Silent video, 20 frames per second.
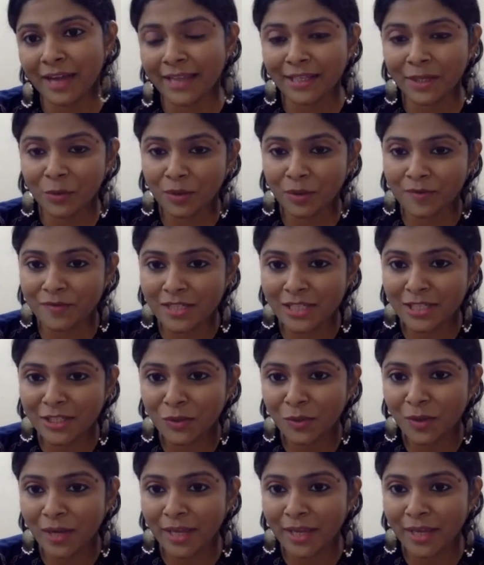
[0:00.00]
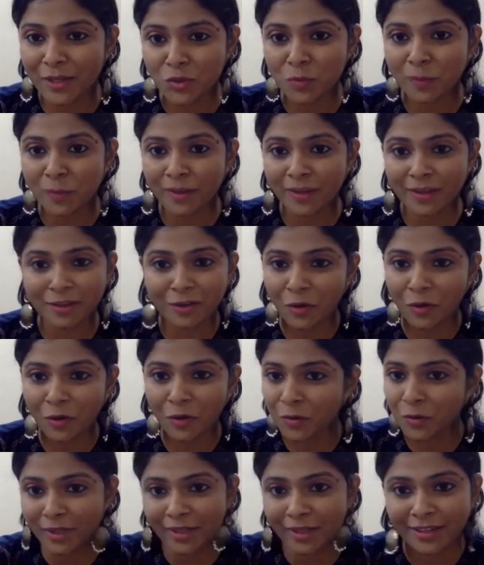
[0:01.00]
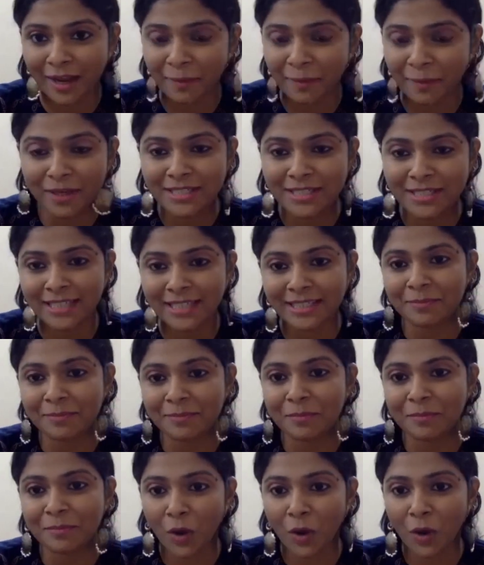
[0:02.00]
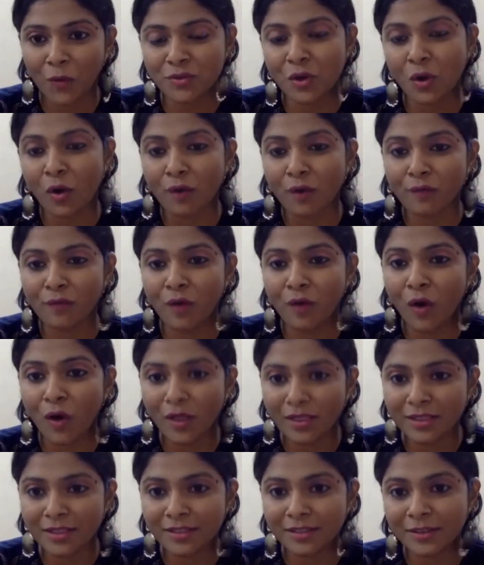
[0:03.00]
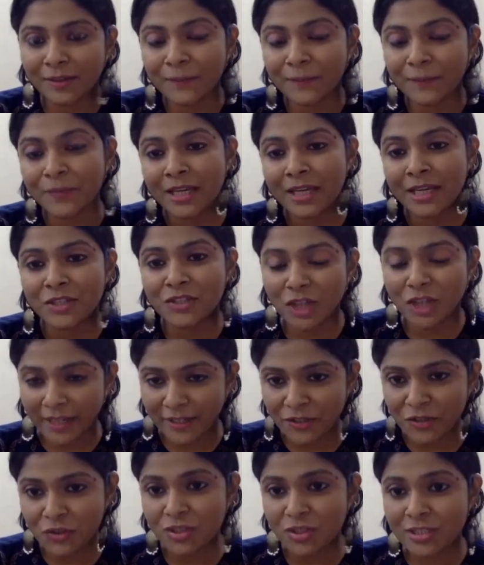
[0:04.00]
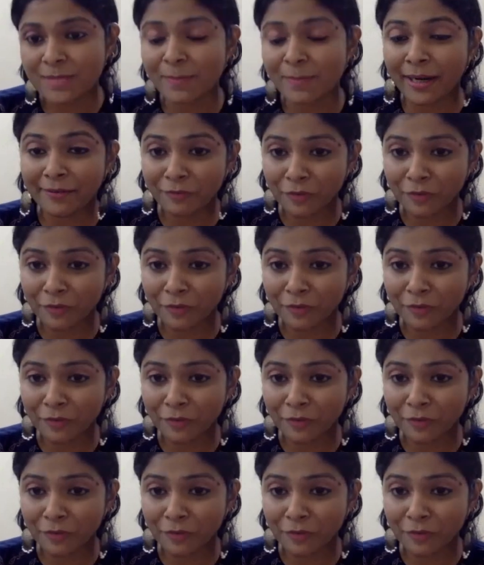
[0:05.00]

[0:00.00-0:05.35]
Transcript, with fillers: high. They would have seen you like a superhero who can come and take them out of all the challenges.